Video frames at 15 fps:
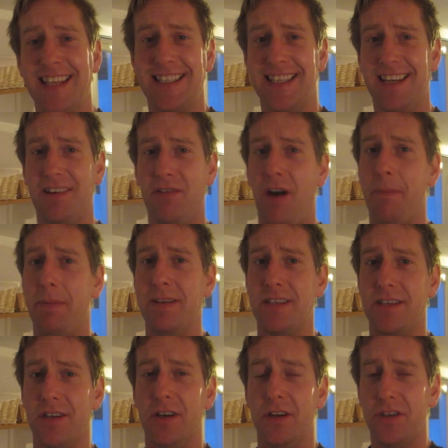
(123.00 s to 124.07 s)
this crap
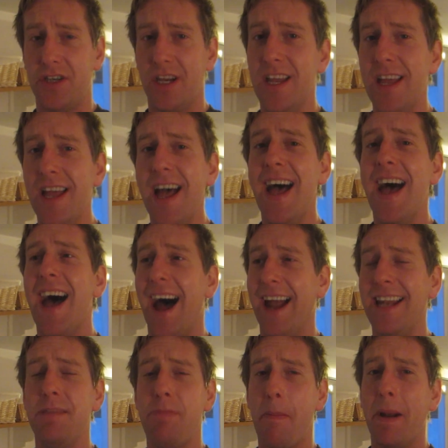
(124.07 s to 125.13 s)
into touch. I
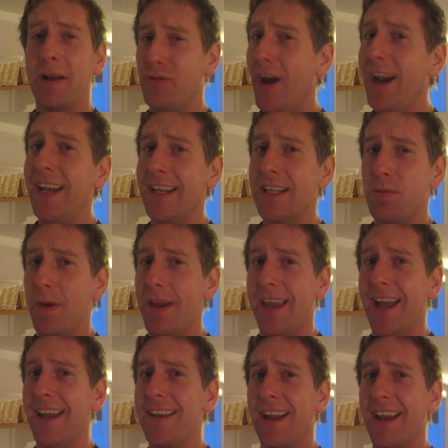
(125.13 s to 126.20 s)
need to be back training this
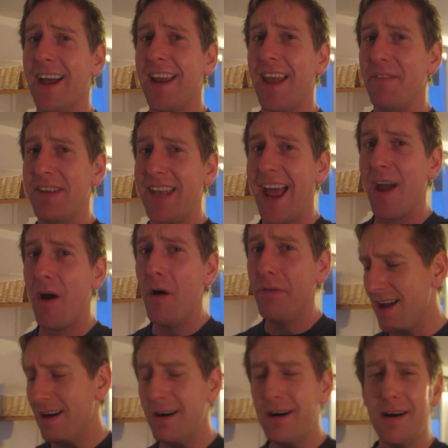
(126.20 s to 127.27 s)
weekend, I can't have a day
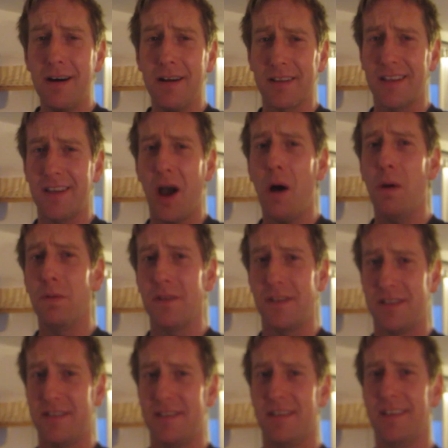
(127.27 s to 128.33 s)
off. Oh,
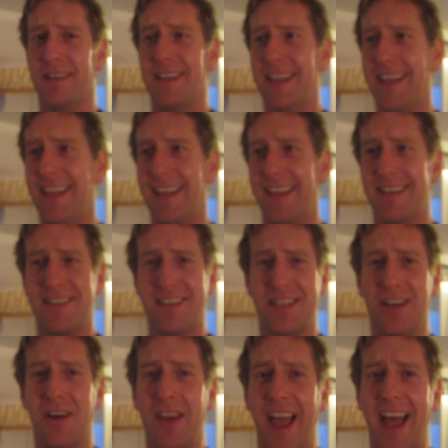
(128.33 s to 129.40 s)
colds.
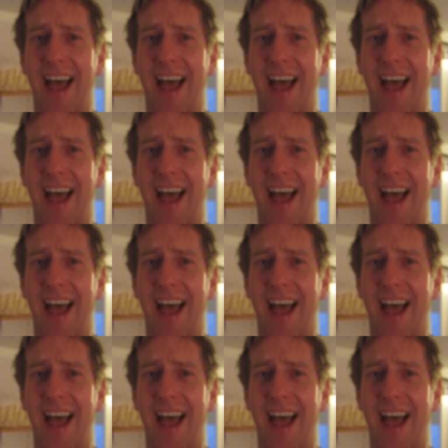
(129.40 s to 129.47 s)
Suck